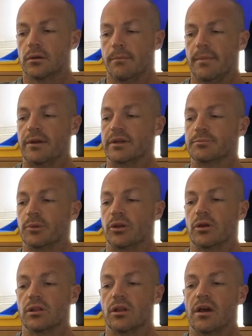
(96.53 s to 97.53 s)
Mary spent
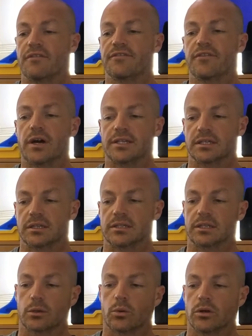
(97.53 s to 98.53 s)
her life fighting this
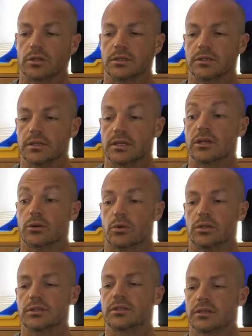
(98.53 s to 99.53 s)

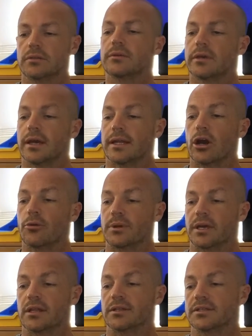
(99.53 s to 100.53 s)
inequality and
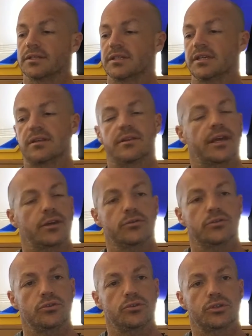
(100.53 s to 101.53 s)
helping others to see that they
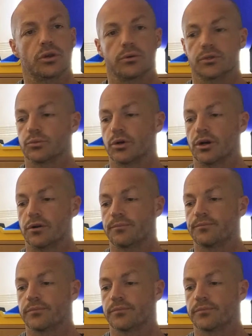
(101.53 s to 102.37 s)
could do so as well.